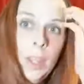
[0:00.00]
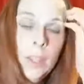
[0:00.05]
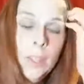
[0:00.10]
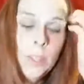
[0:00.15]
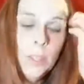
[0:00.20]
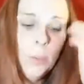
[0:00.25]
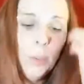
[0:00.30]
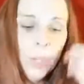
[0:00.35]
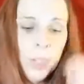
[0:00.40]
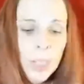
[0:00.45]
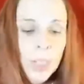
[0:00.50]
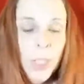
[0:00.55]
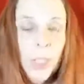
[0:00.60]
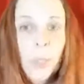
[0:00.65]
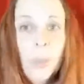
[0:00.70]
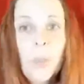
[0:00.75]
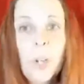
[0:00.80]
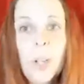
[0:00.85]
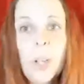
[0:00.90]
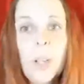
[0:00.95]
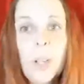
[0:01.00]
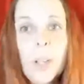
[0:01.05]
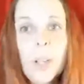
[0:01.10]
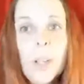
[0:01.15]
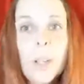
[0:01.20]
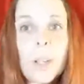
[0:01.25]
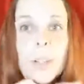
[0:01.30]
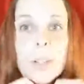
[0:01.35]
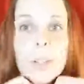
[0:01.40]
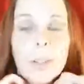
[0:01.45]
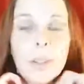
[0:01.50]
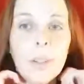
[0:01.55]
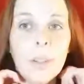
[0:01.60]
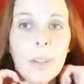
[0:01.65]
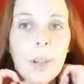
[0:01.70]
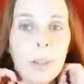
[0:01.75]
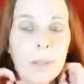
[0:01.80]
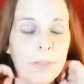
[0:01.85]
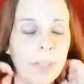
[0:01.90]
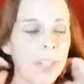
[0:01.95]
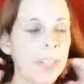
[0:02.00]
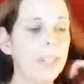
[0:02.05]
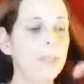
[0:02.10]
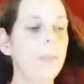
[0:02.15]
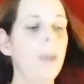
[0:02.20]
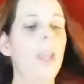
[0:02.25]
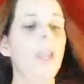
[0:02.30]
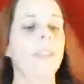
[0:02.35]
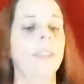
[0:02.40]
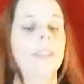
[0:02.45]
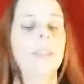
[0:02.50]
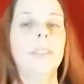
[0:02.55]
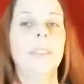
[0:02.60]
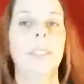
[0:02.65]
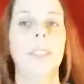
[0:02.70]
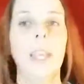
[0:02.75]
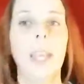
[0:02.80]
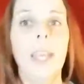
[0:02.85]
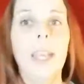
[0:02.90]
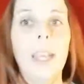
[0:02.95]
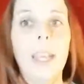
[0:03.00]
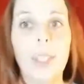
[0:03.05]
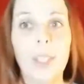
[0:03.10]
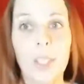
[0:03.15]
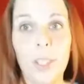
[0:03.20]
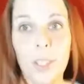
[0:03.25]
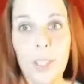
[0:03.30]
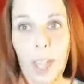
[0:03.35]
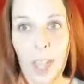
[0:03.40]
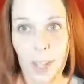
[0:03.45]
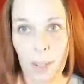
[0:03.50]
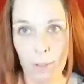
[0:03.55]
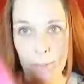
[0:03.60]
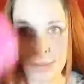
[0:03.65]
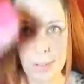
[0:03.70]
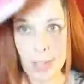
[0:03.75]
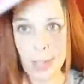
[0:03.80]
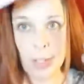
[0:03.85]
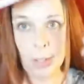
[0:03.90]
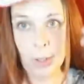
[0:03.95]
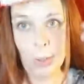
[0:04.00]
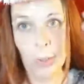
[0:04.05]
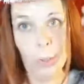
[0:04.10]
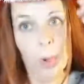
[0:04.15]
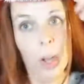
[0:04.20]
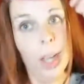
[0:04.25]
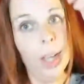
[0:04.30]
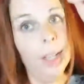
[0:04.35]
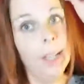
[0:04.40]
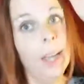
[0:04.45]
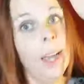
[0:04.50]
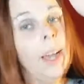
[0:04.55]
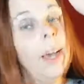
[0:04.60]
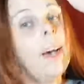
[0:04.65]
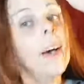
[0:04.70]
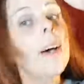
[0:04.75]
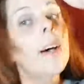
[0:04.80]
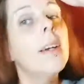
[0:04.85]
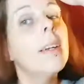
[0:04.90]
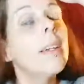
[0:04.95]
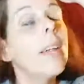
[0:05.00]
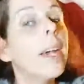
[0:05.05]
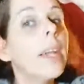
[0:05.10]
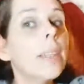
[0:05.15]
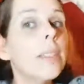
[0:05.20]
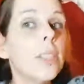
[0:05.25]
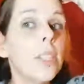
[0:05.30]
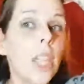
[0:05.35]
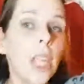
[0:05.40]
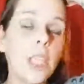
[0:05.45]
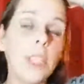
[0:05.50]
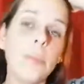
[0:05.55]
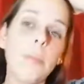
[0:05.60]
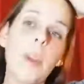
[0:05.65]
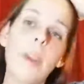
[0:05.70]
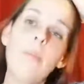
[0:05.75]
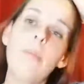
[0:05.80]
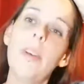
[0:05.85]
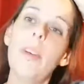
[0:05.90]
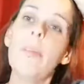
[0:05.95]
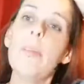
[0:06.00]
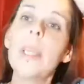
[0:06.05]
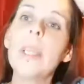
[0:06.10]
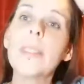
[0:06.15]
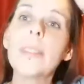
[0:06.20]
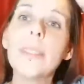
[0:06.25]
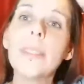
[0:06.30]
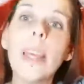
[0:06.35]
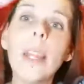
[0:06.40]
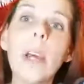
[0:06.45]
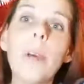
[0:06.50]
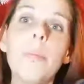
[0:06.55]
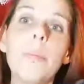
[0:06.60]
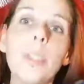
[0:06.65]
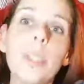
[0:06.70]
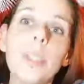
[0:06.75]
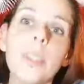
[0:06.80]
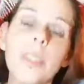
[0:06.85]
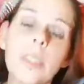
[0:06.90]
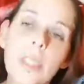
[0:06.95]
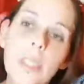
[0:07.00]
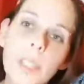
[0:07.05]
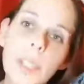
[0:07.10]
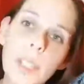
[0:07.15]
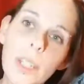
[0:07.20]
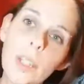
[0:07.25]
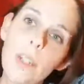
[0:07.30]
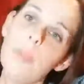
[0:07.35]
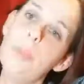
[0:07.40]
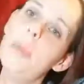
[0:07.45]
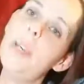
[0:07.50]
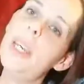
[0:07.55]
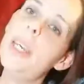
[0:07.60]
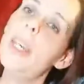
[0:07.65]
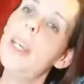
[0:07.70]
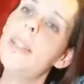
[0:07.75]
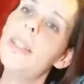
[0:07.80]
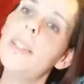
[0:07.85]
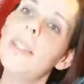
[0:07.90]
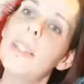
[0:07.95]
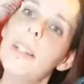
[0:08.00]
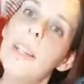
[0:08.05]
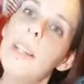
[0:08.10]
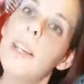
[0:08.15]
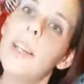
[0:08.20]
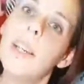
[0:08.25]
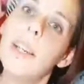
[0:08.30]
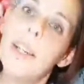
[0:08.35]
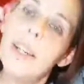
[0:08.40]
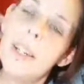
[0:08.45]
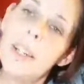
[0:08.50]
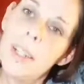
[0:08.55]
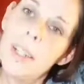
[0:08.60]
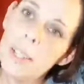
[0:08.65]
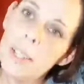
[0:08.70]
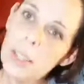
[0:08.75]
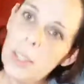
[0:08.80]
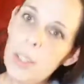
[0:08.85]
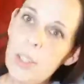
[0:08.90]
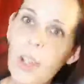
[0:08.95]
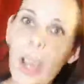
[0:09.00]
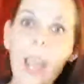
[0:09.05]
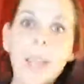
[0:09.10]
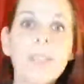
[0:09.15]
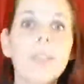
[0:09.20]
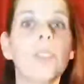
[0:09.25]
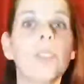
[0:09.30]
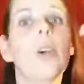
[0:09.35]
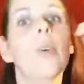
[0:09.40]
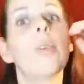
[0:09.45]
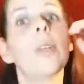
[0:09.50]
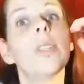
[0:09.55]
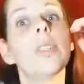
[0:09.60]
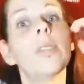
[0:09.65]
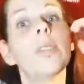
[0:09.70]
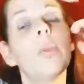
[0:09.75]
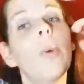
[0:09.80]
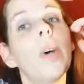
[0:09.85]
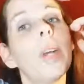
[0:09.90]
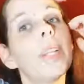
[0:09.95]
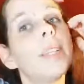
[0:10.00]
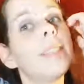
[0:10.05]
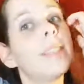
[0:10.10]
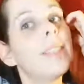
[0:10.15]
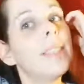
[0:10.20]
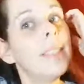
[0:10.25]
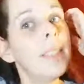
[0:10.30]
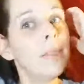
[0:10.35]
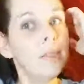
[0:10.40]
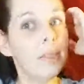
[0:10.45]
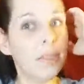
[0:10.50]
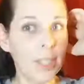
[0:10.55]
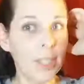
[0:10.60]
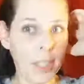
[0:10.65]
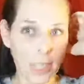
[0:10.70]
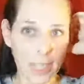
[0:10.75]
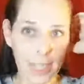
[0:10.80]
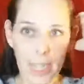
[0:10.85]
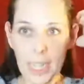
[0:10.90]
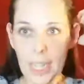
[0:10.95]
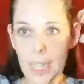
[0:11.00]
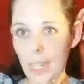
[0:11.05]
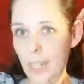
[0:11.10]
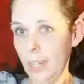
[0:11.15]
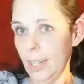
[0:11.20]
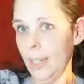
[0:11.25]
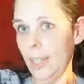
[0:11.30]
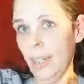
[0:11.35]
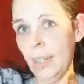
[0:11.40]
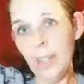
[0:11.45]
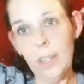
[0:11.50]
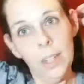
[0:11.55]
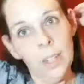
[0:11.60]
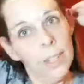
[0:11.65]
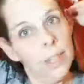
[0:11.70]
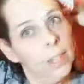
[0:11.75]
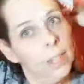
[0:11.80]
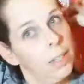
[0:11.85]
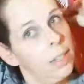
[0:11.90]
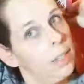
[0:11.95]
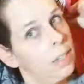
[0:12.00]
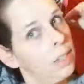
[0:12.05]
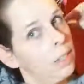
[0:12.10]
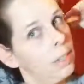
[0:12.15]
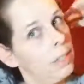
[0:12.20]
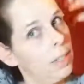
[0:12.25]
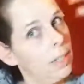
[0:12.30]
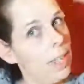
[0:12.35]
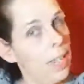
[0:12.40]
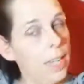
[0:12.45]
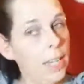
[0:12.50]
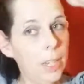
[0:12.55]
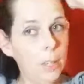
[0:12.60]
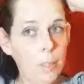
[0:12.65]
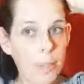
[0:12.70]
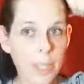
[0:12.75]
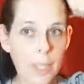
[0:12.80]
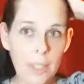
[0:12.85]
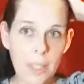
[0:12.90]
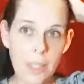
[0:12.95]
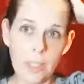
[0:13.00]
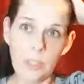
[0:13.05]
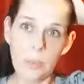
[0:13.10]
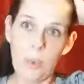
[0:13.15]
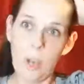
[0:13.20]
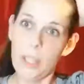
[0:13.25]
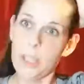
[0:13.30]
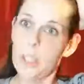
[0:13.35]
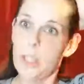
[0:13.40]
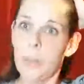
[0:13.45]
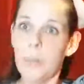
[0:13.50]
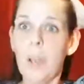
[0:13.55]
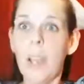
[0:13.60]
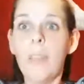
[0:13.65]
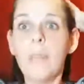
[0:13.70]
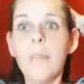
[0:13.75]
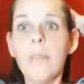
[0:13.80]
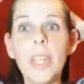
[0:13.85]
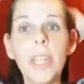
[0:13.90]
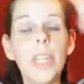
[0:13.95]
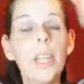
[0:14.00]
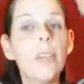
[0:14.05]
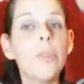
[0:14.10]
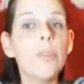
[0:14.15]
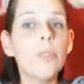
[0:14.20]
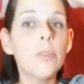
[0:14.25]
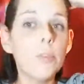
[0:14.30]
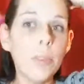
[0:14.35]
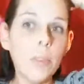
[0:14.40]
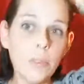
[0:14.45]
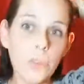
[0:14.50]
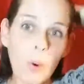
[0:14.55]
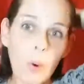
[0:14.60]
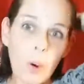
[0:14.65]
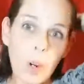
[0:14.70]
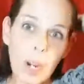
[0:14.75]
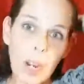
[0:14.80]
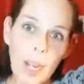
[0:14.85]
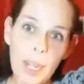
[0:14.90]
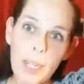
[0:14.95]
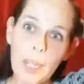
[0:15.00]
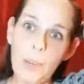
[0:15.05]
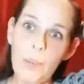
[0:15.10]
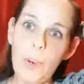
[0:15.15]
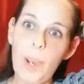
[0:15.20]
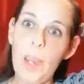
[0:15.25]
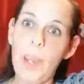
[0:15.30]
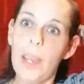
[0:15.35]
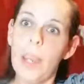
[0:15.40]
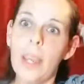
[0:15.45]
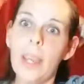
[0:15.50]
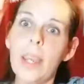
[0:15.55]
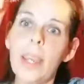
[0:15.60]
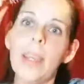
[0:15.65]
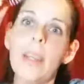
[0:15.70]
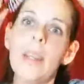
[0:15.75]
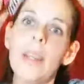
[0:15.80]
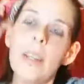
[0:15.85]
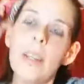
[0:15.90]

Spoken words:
So we're going to do a face mask today. I just kind of figured why not. I changed my filming setup just a little bit. You guys notice what is different here? Anybody that's watched my videos before anyway.